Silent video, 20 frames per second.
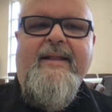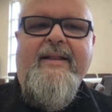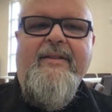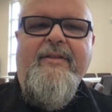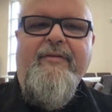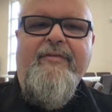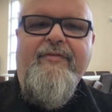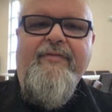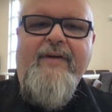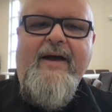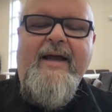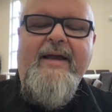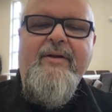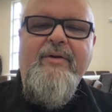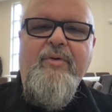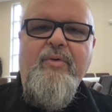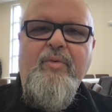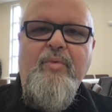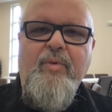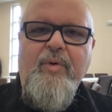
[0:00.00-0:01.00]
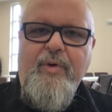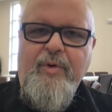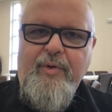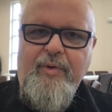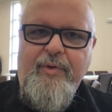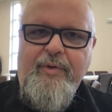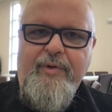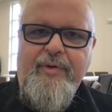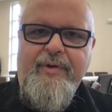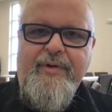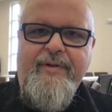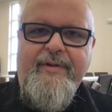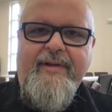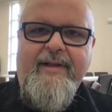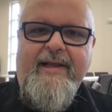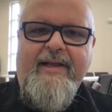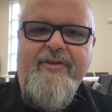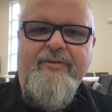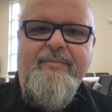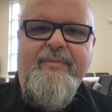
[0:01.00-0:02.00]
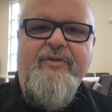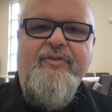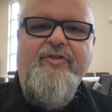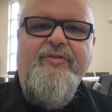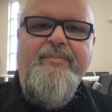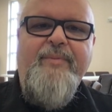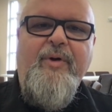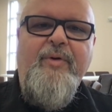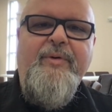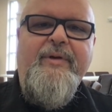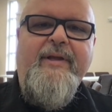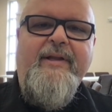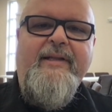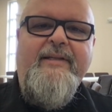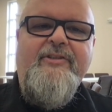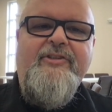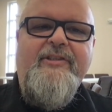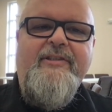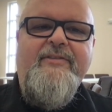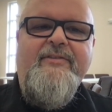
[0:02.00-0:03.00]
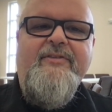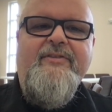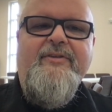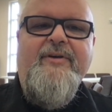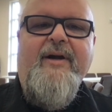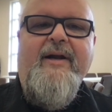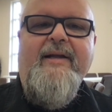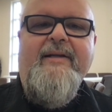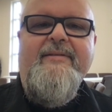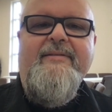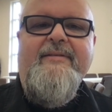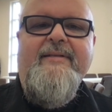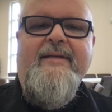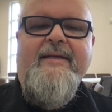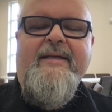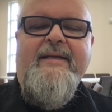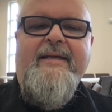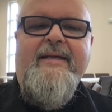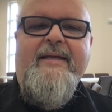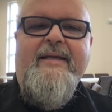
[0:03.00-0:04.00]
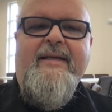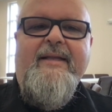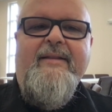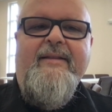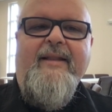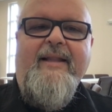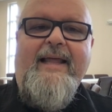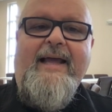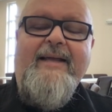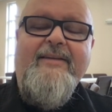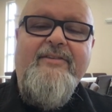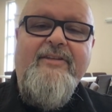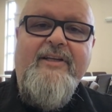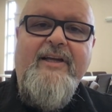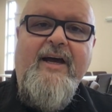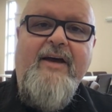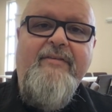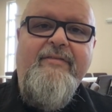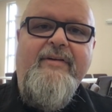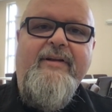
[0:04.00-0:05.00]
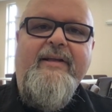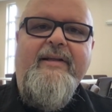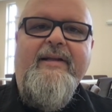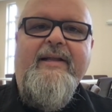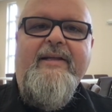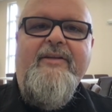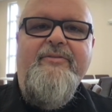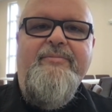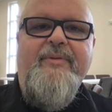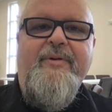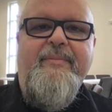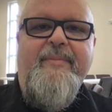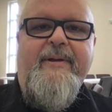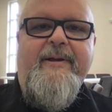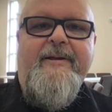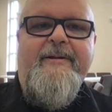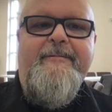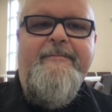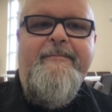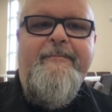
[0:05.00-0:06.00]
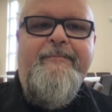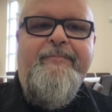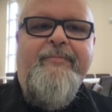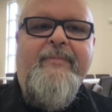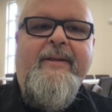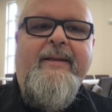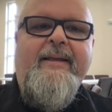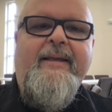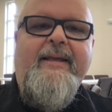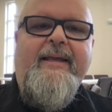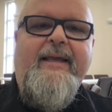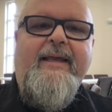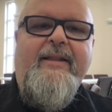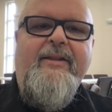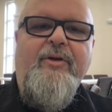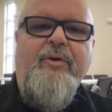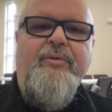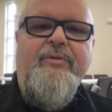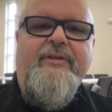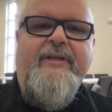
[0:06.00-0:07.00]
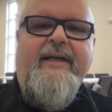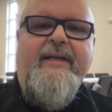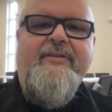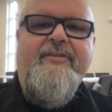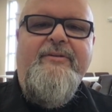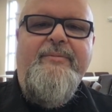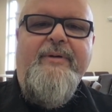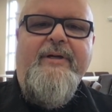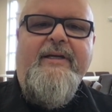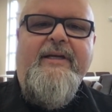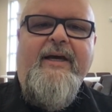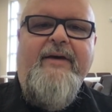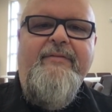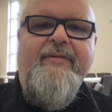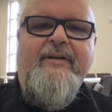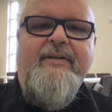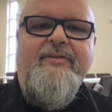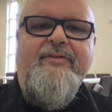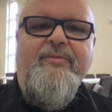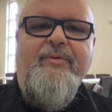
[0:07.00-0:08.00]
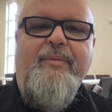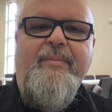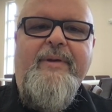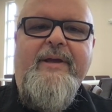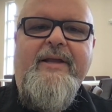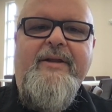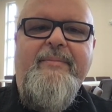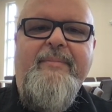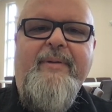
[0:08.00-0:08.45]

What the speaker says: The final word has been spoken in Jesus Christ. The last covenant has been made. In the Old Testament, covenants were made